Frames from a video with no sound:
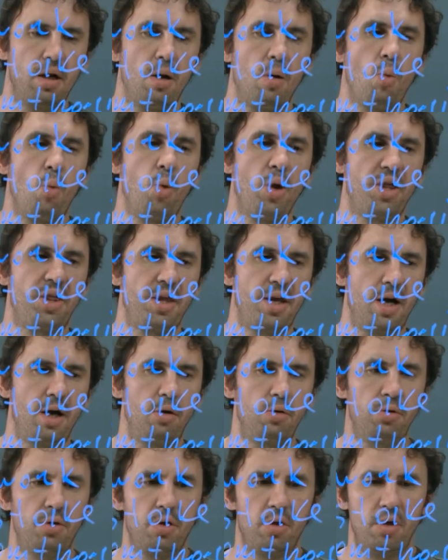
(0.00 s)

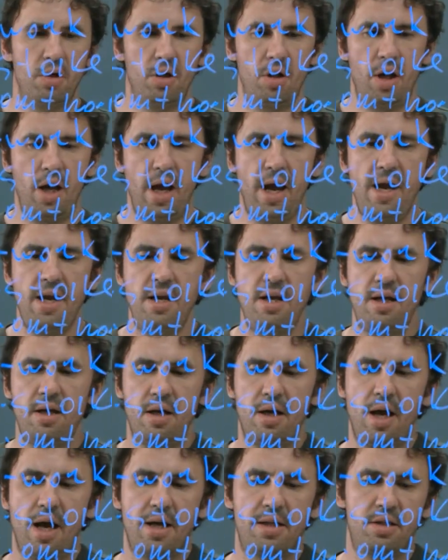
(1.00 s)
without any
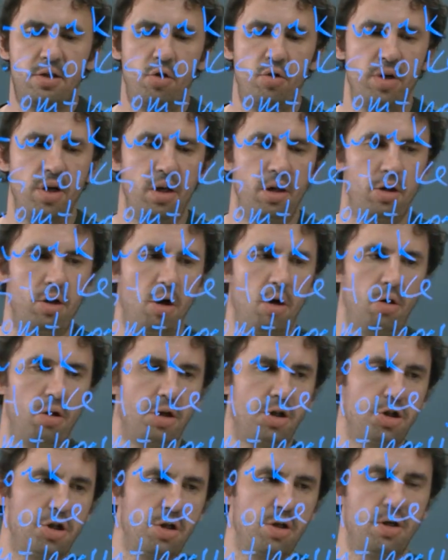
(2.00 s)
external
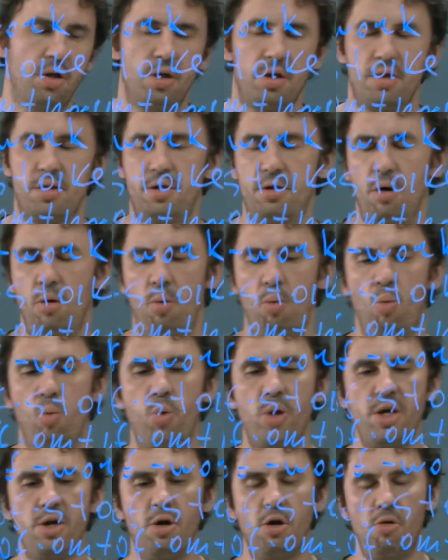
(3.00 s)
knowledge. So
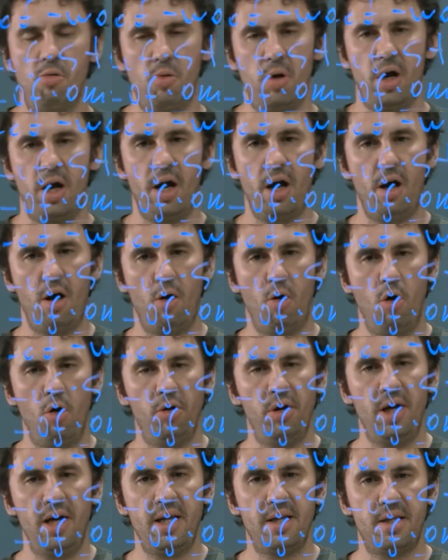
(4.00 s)
we know
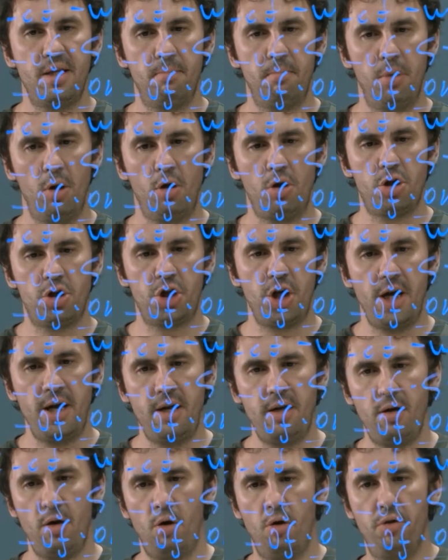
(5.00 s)
only the
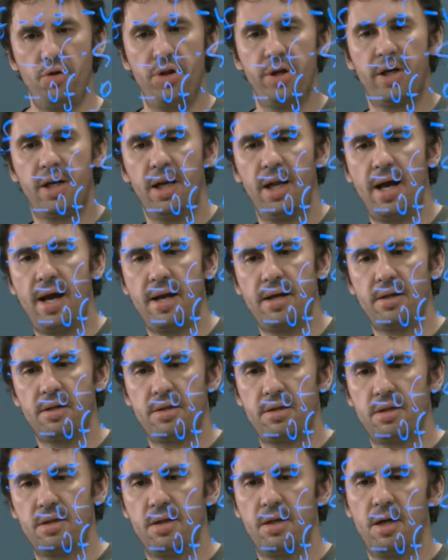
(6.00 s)
blockchain on the
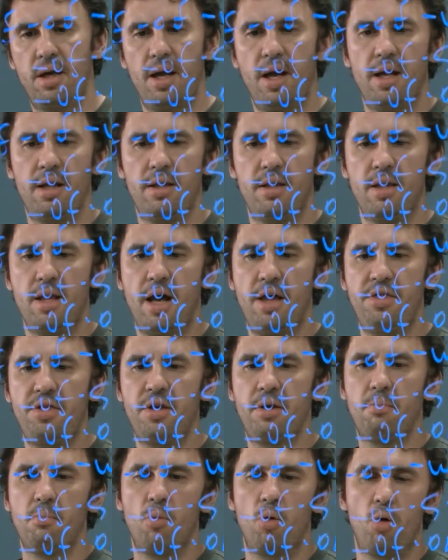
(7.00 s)
client and
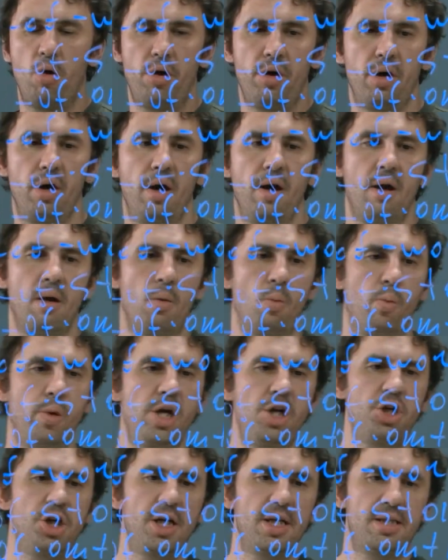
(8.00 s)
nothing more.
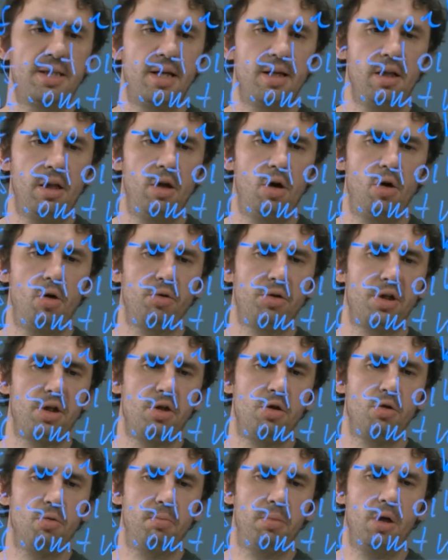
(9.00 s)
We just download a
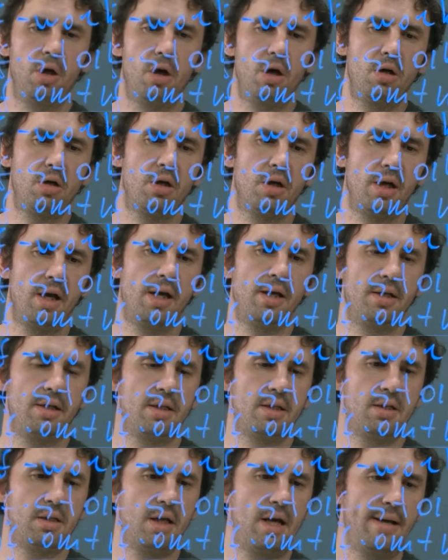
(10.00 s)
new block and
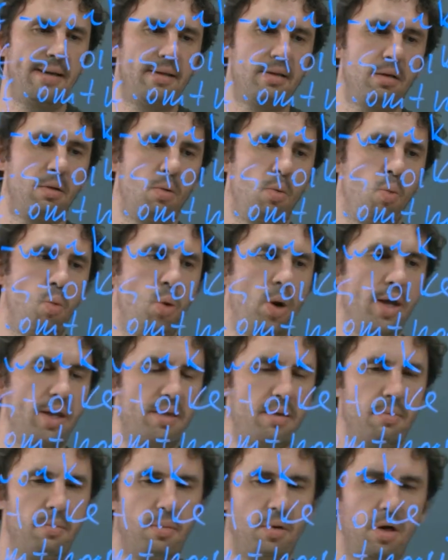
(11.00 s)
decide which
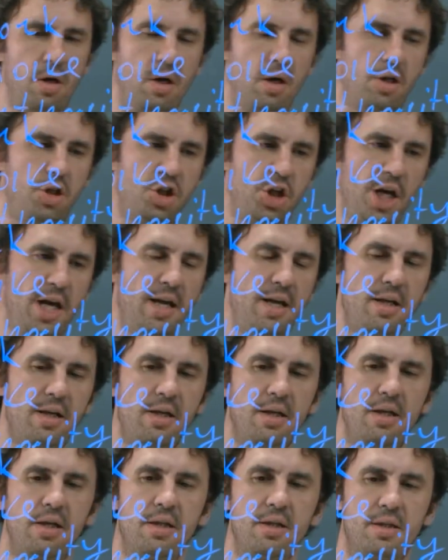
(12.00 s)
chain
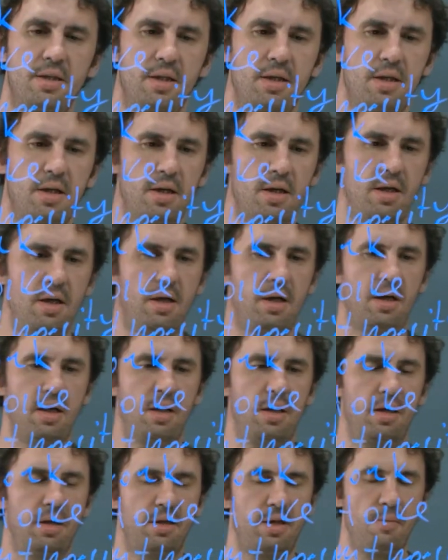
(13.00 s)
is
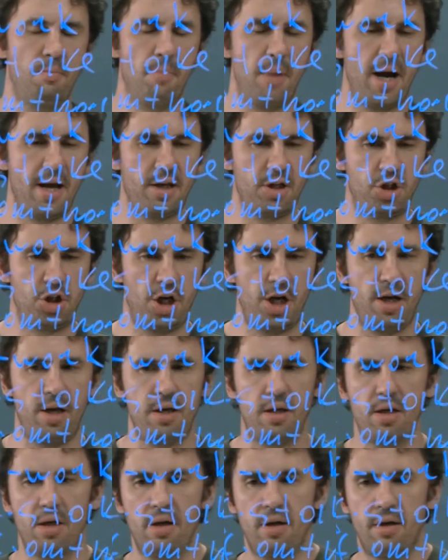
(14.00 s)
the mine chain.